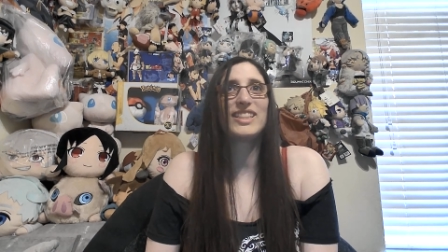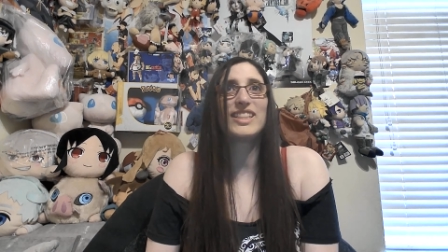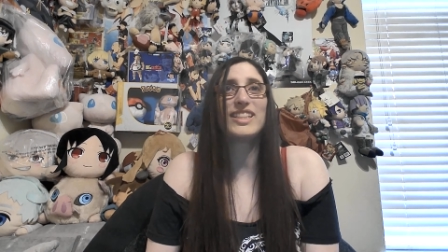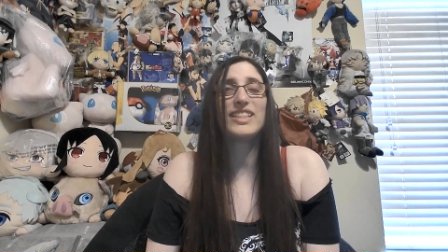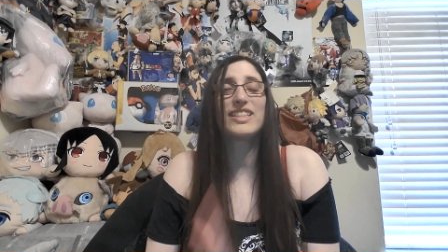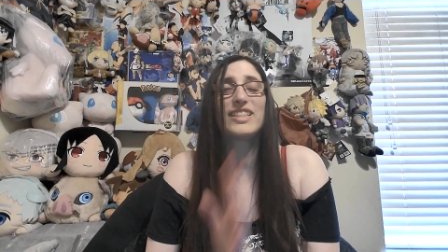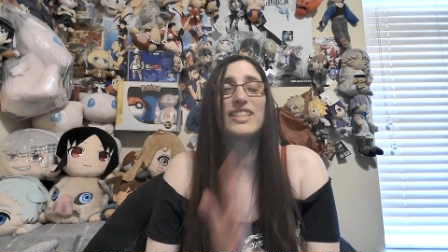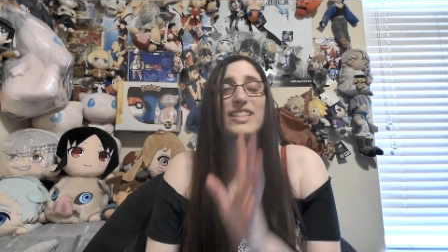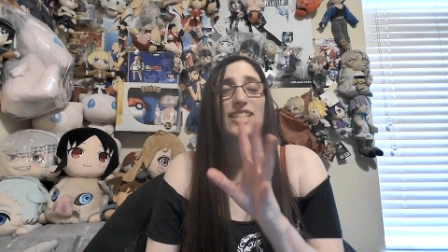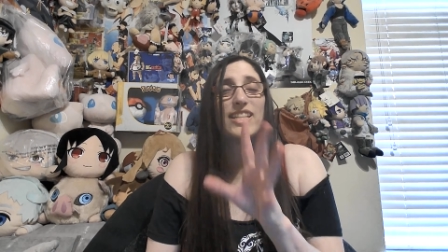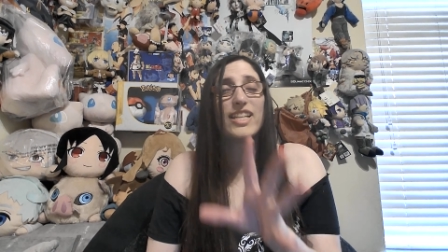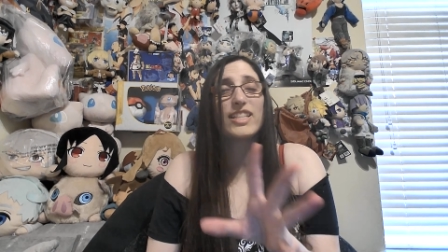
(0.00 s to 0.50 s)

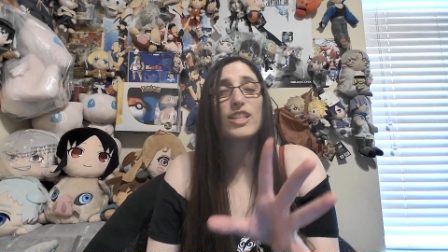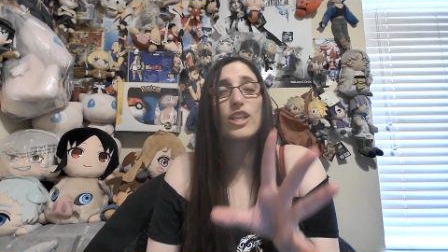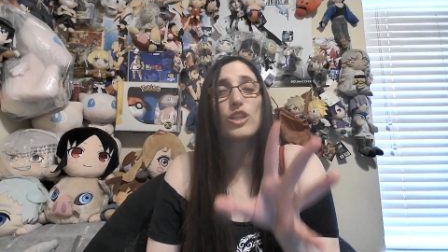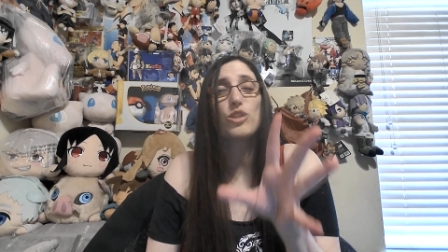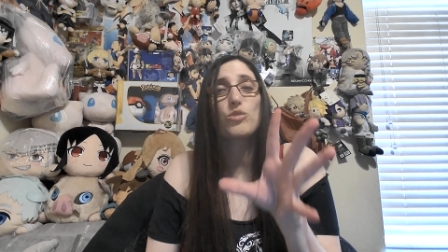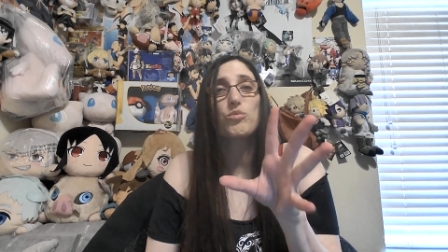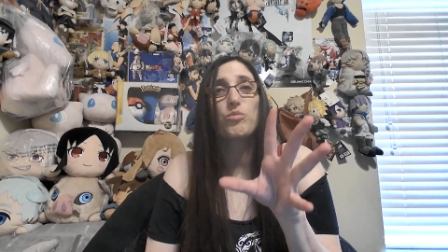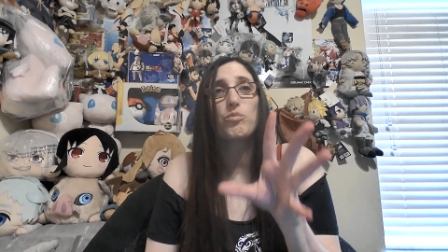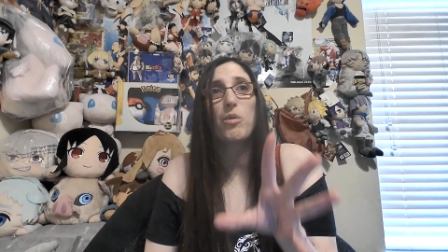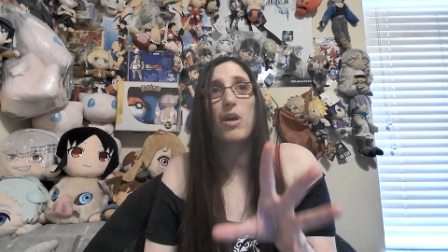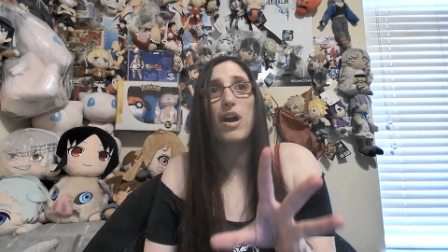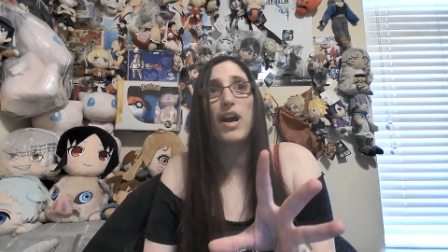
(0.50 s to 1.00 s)
See, this
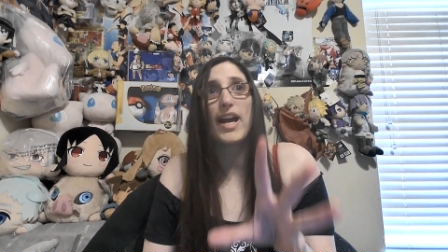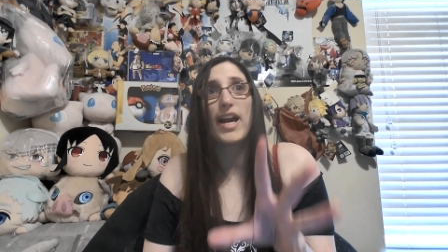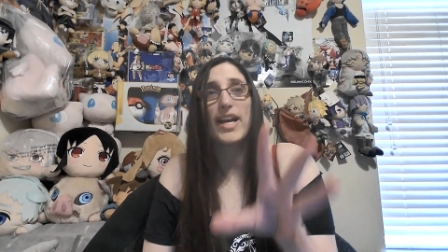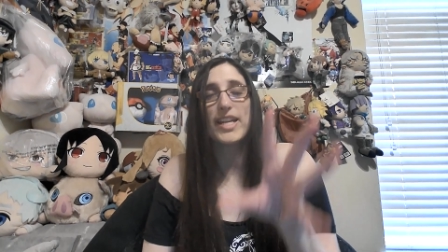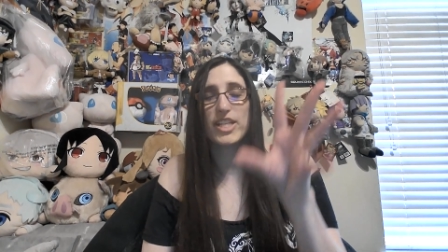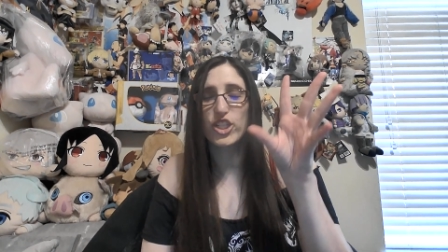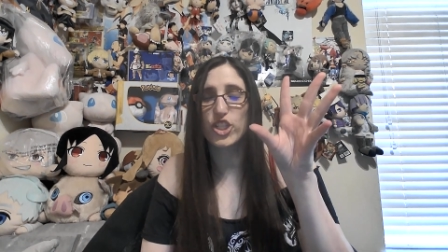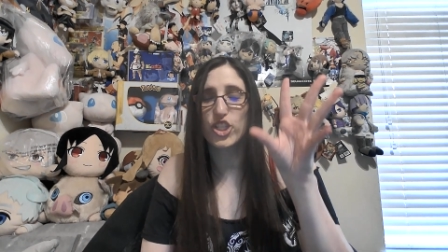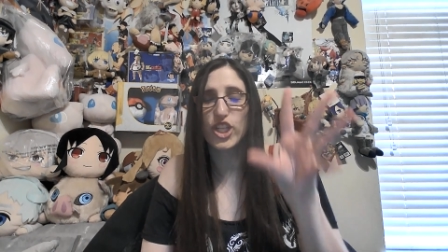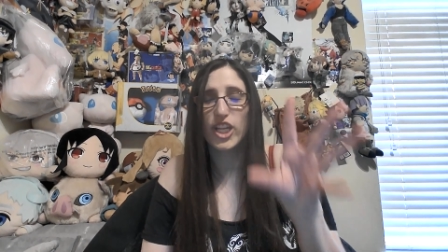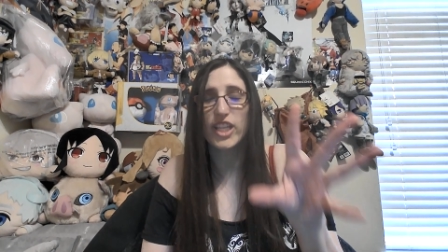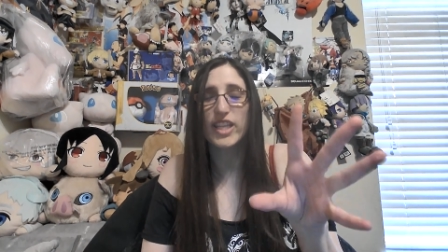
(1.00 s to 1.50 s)
is why
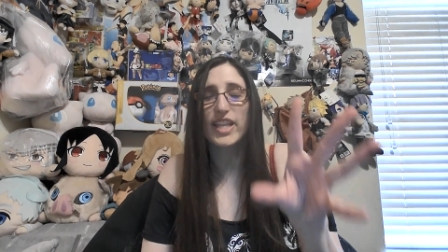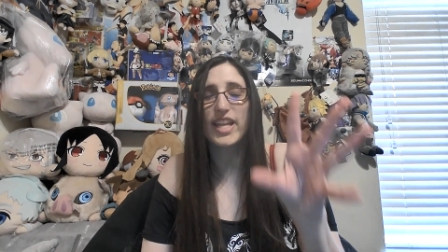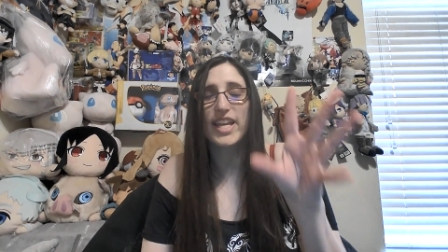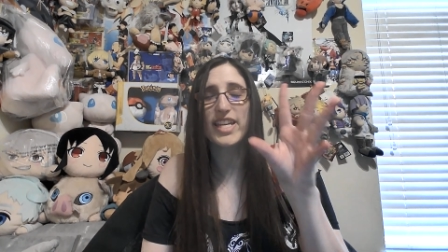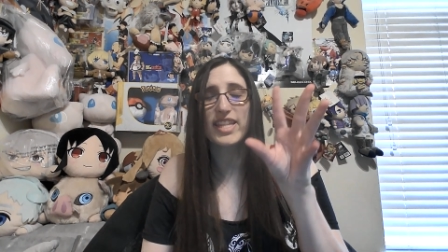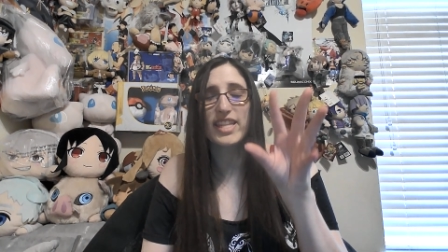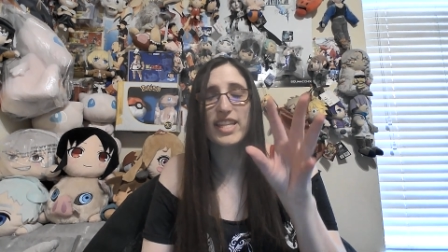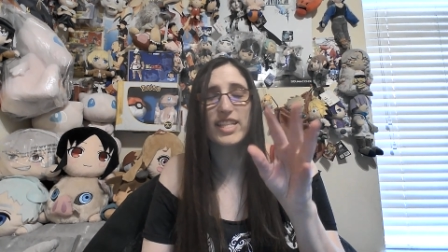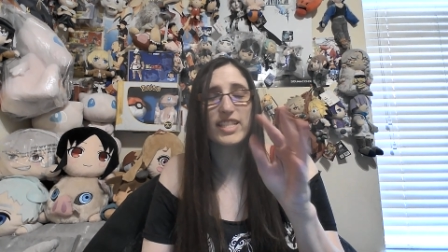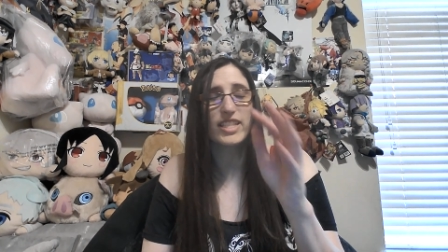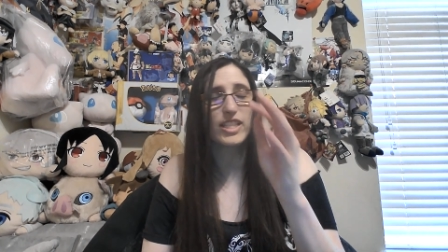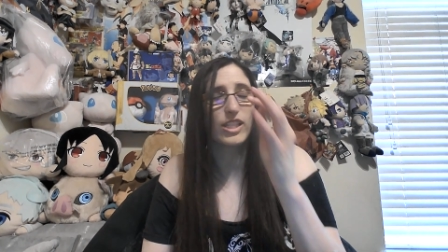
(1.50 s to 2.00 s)
shit
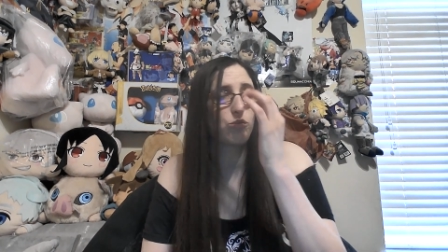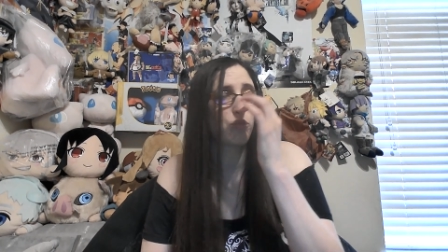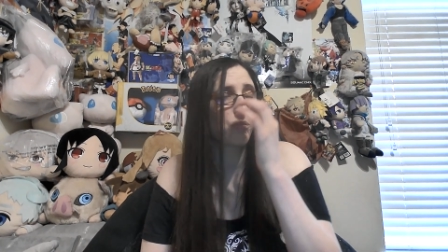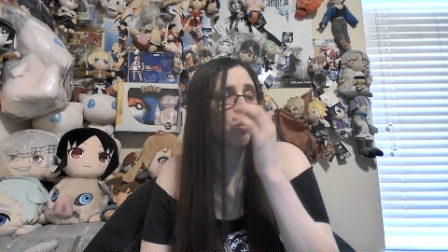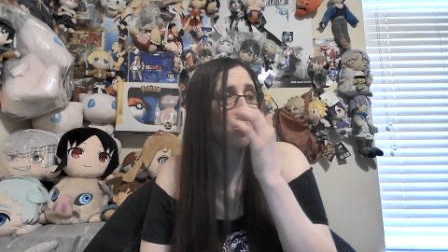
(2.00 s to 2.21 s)
like this is